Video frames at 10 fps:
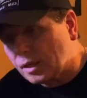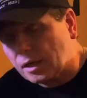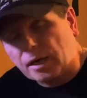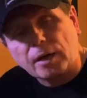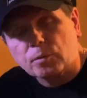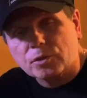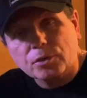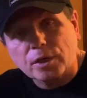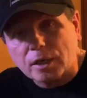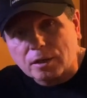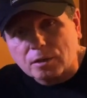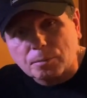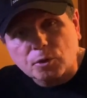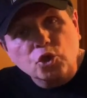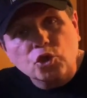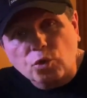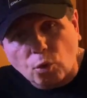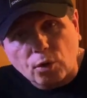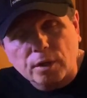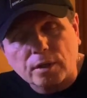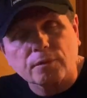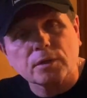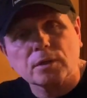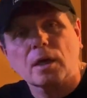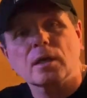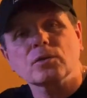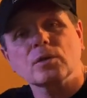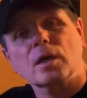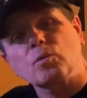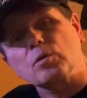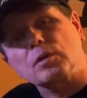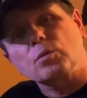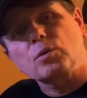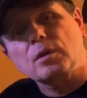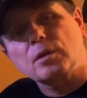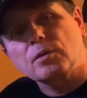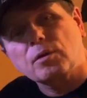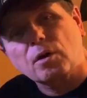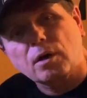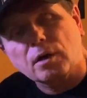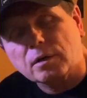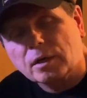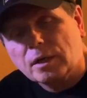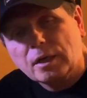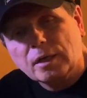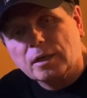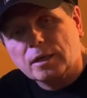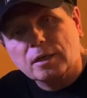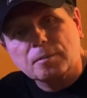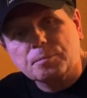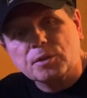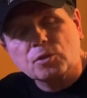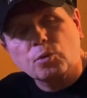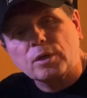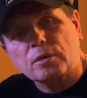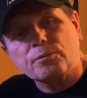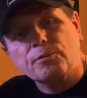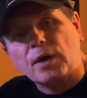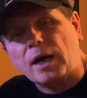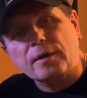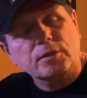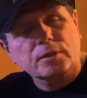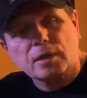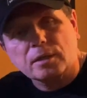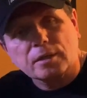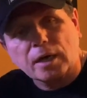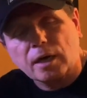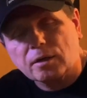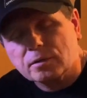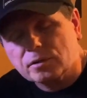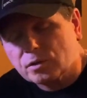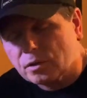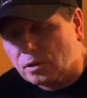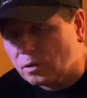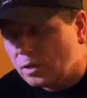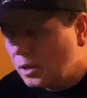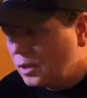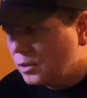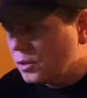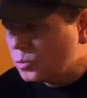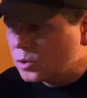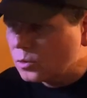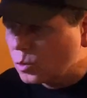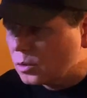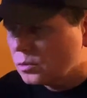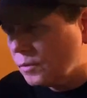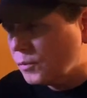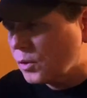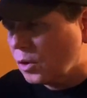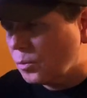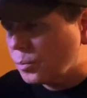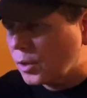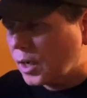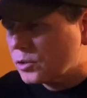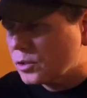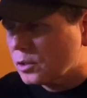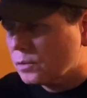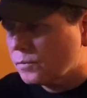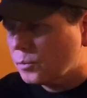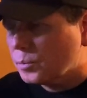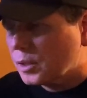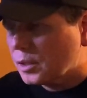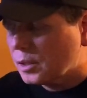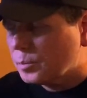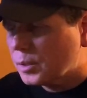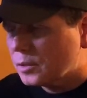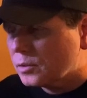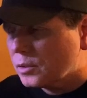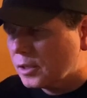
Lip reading: And I would say the majority of the tanks that I work with are between 5 and 10 gallons. So this was a real difficult process for me, but